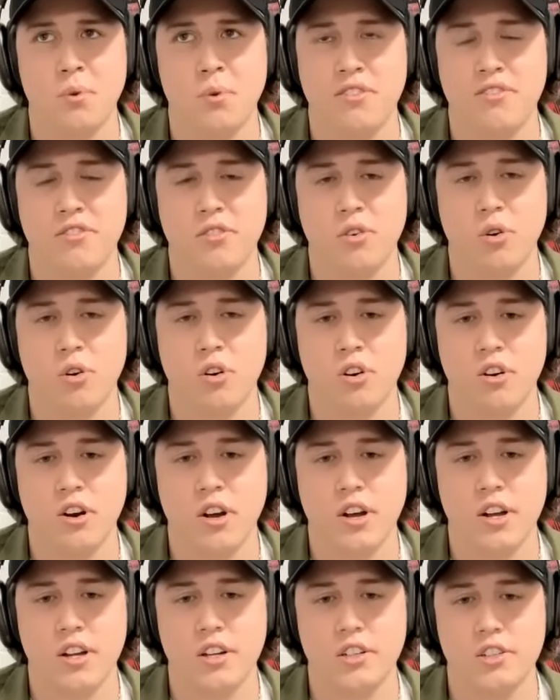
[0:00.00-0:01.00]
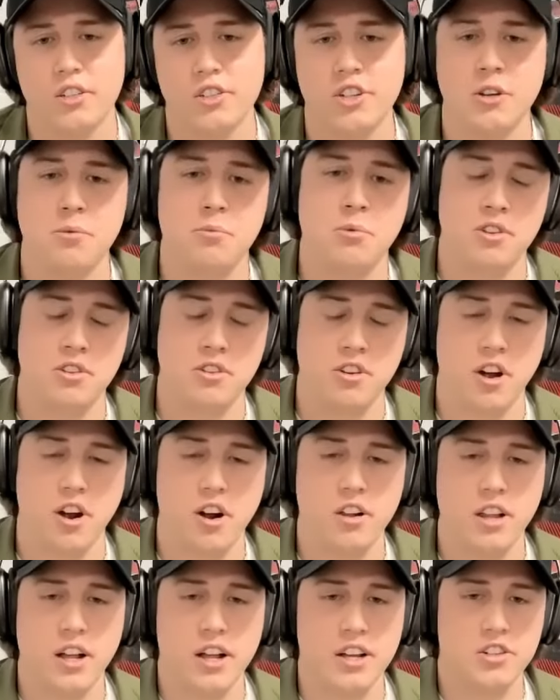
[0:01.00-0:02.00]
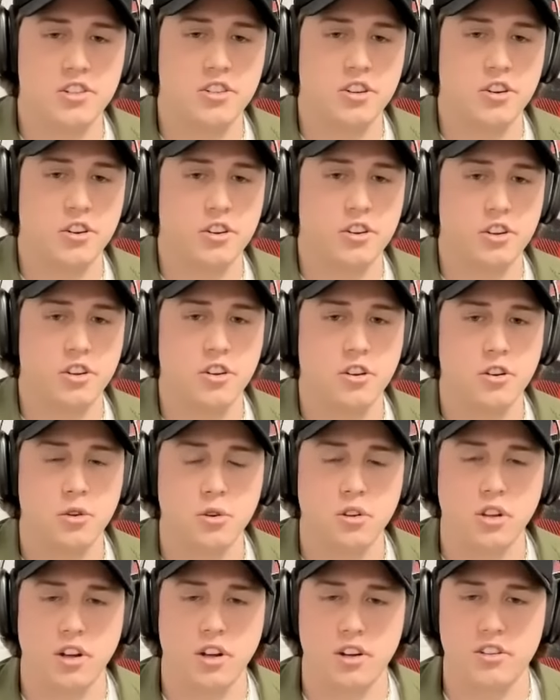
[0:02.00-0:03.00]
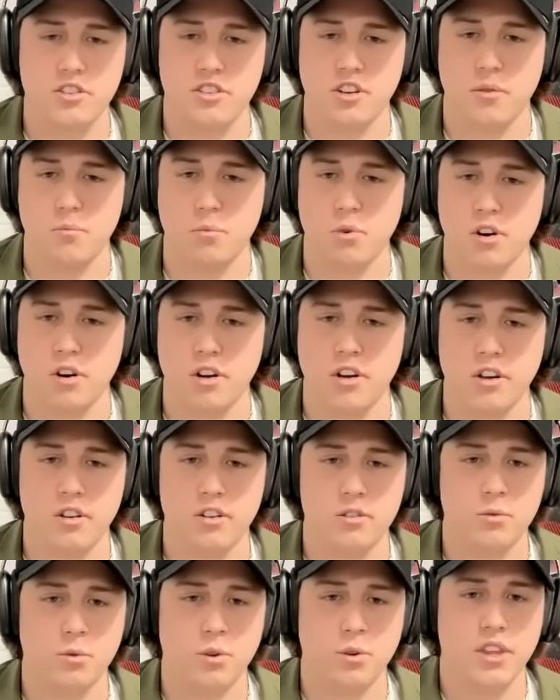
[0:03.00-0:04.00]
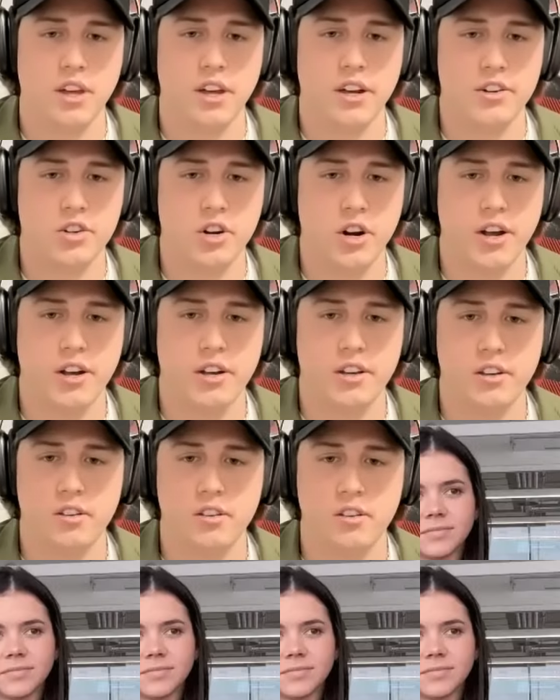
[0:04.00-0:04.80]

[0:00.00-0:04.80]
Before GP3R last year, did you do a lot of sim work with that track?